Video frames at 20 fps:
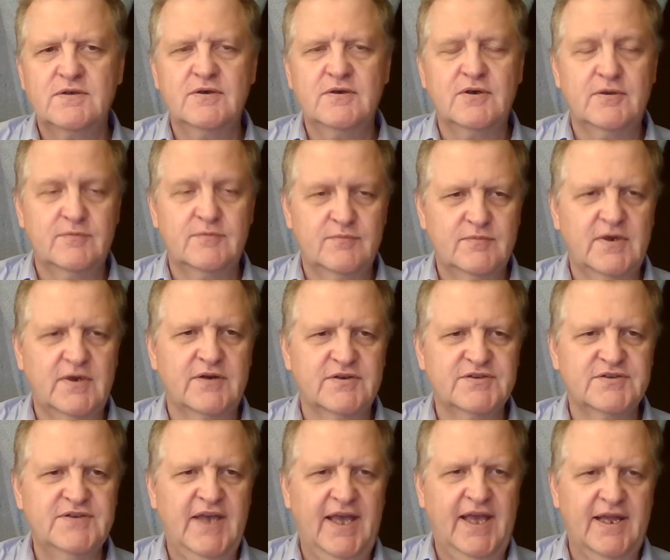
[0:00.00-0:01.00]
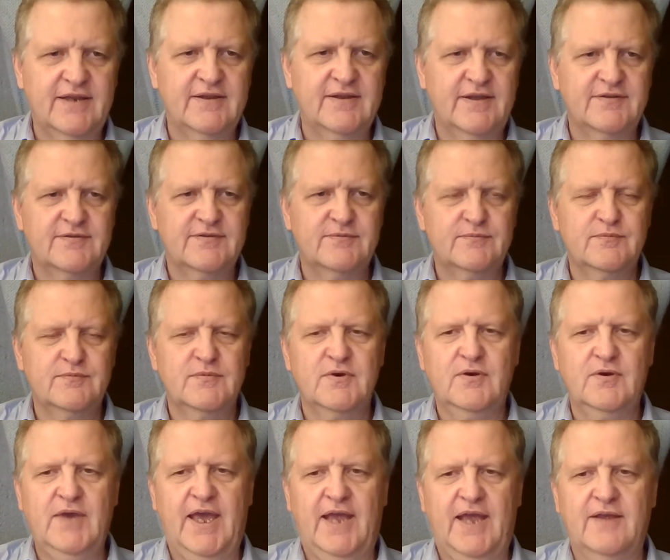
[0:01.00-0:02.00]
You can understand that's
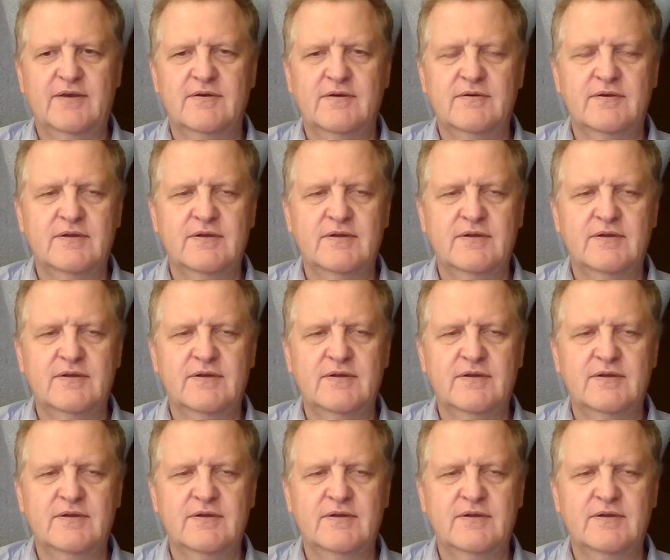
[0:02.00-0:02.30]
Okay,